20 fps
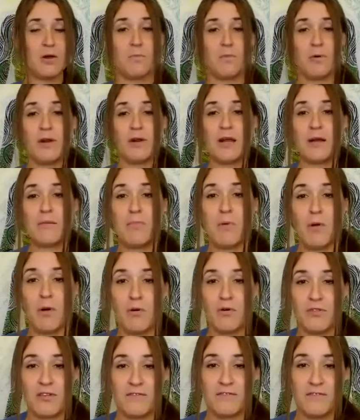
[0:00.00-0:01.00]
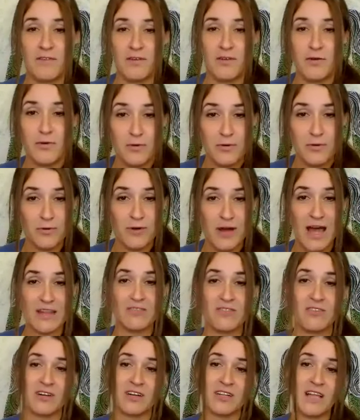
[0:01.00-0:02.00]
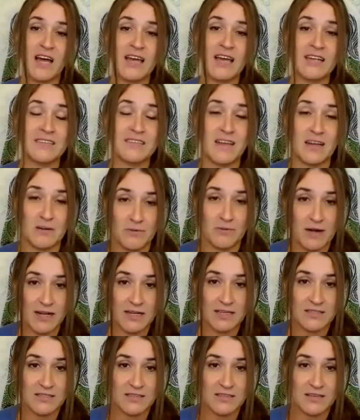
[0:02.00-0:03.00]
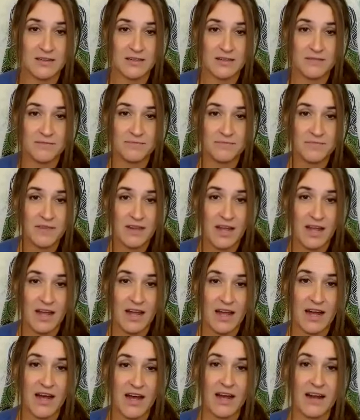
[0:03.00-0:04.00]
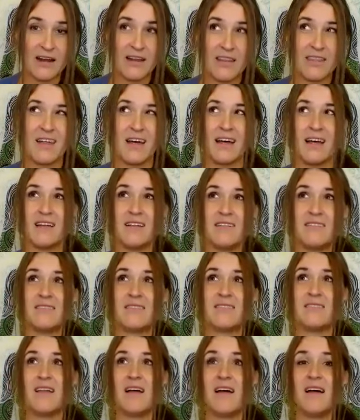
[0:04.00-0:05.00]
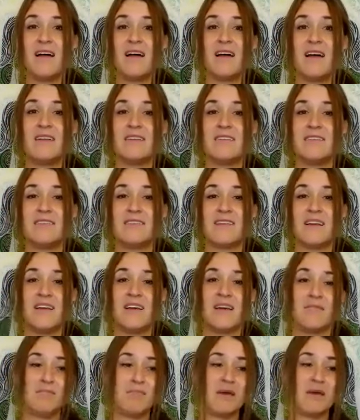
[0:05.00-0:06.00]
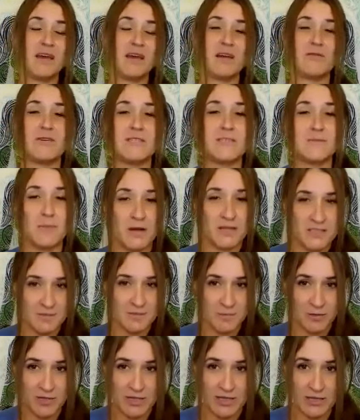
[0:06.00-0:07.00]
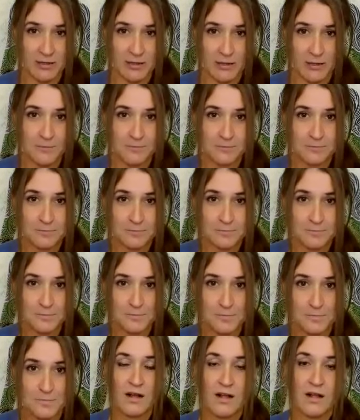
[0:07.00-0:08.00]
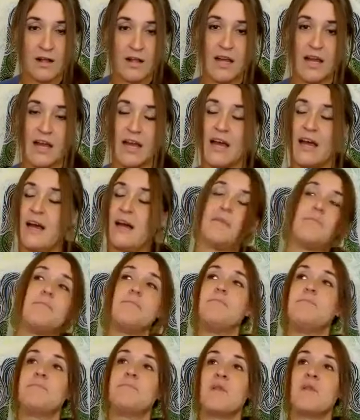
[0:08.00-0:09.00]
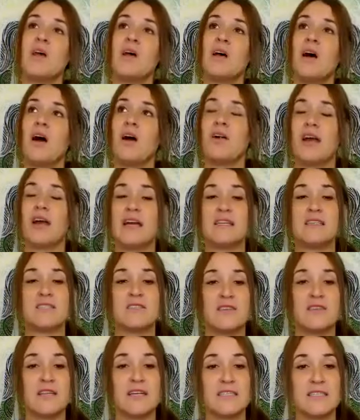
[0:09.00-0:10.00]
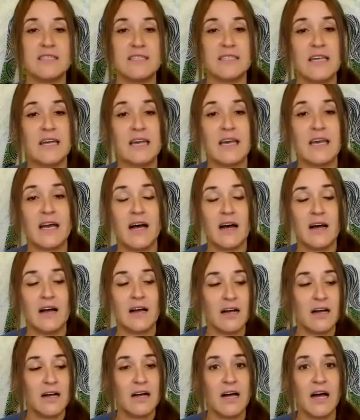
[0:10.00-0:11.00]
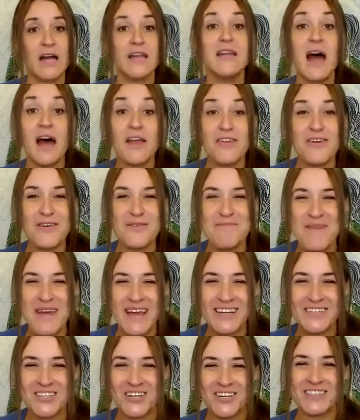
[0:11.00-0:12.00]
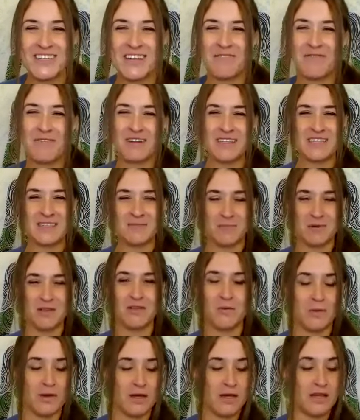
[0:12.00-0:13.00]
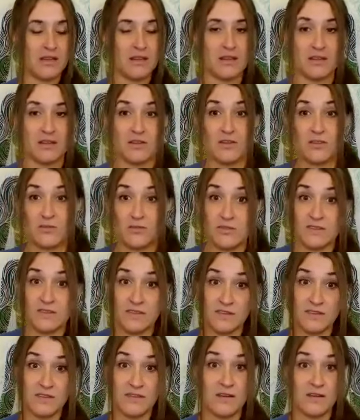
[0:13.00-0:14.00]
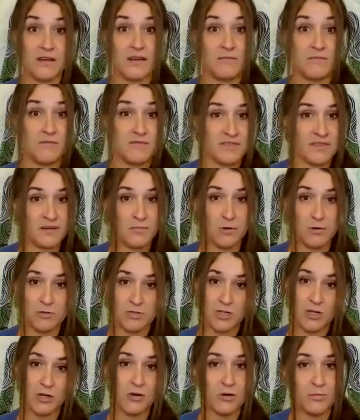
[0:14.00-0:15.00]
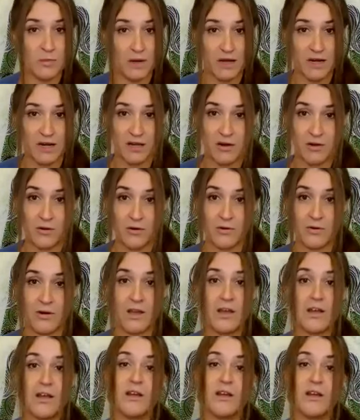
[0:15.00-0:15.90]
putting both of you and your client at risk. And that's not being a responsible healer. All right, so let's see. Another major difference between the two systems, emotion code, body code,